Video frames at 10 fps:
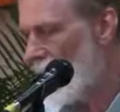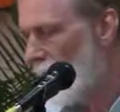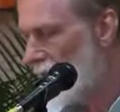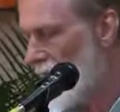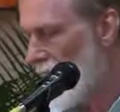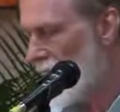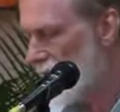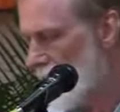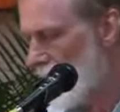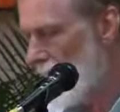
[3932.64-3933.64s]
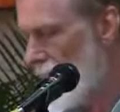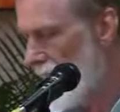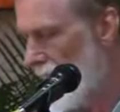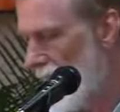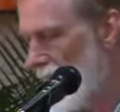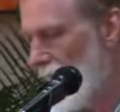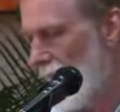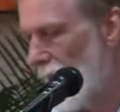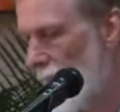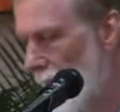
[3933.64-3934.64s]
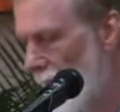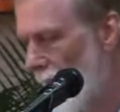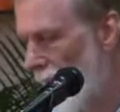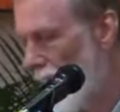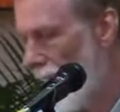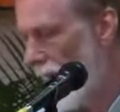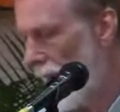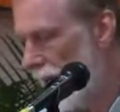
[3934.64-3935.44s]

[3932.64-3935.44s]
which actually I